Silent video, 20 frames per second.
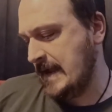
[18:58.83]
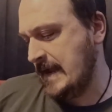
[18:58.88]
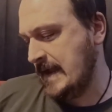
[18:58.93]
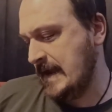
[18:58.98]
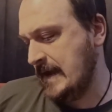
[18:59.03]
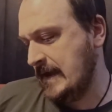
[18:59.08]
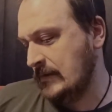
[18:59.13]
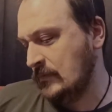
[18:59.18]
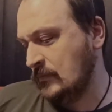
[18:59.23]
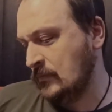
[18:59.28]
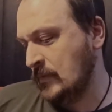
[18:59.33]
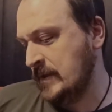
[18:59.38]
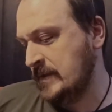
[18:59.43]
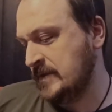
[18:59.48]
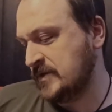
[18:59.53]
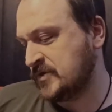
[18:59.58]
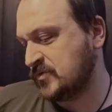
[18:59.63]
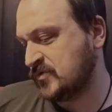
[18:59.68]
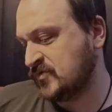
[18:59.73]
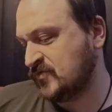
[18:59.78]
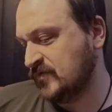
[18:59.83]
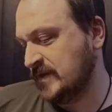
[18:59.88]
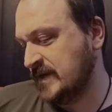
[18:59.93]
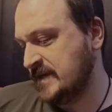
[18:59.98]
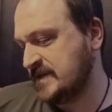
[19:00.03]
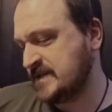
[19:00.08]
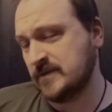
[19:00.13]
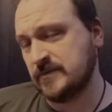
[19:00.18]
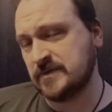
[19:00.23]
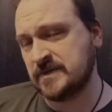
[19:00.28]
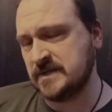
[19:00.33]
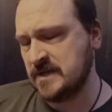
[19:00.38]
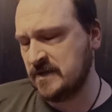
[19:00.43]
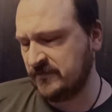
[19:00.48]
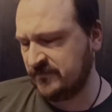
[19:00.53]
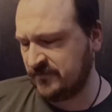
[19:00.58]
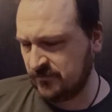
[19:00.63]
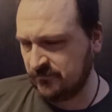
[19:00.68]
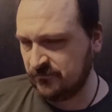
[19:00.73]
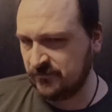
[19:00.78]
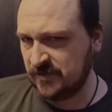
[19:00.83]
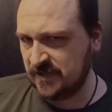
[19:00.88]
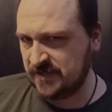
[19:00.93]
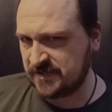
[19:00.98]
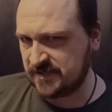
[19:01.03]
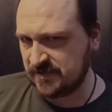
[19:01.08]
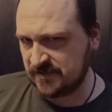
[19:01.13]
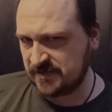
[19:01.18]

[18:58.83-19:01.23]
when this was released, there was another film released at the same